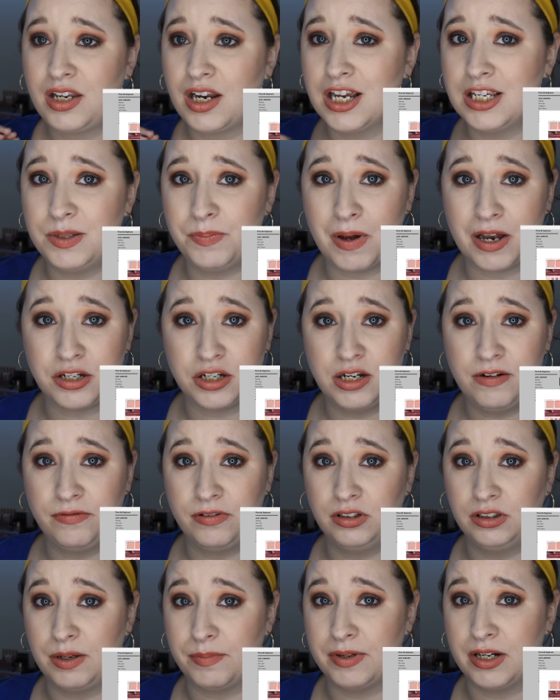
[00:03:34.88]
especially
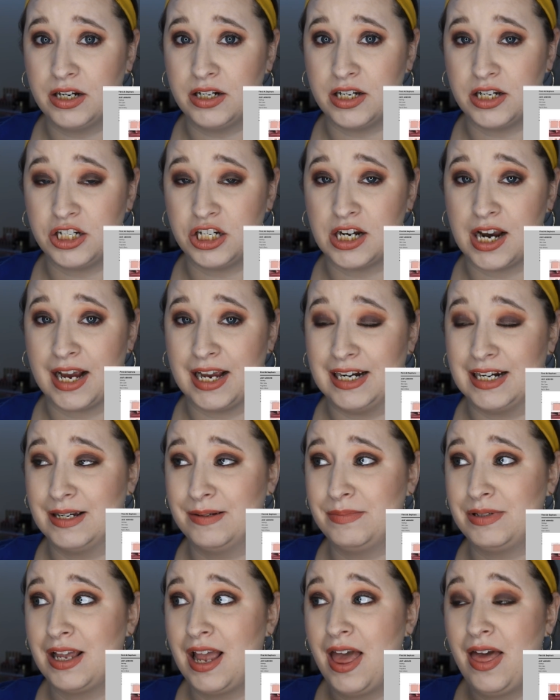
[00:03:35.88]
for limited edition
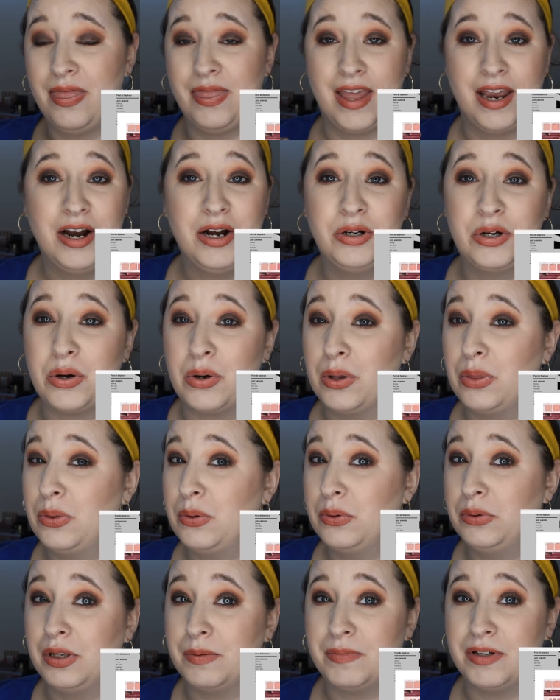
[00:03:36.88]
items, they're going
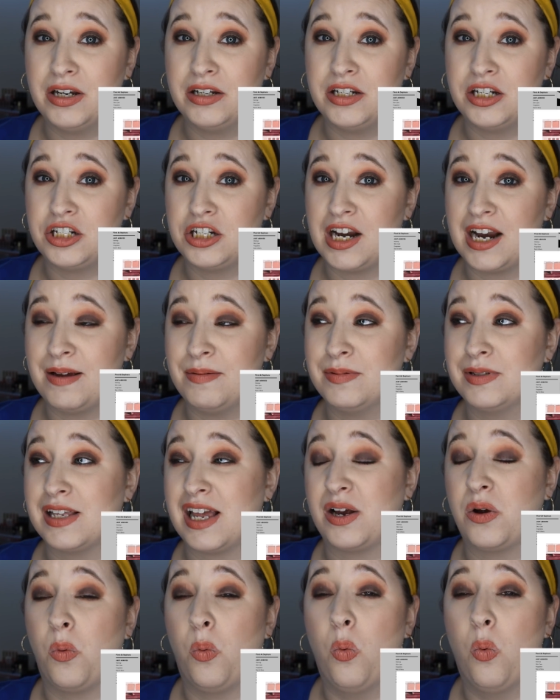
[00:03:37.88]
through limited edition items
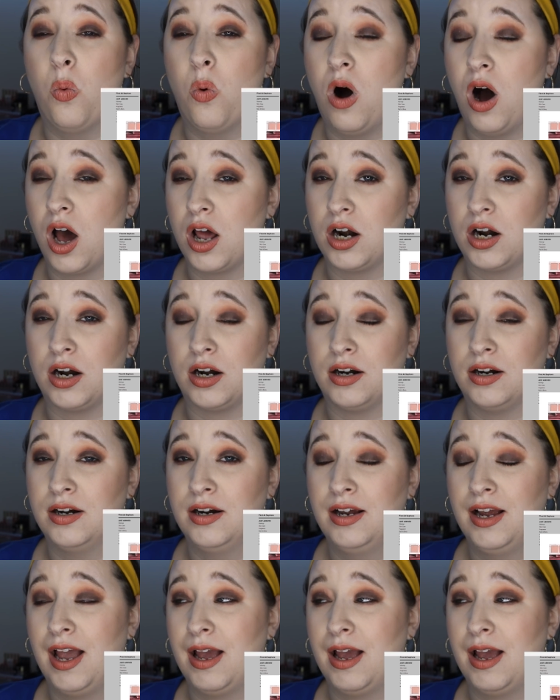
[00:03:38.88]
like water.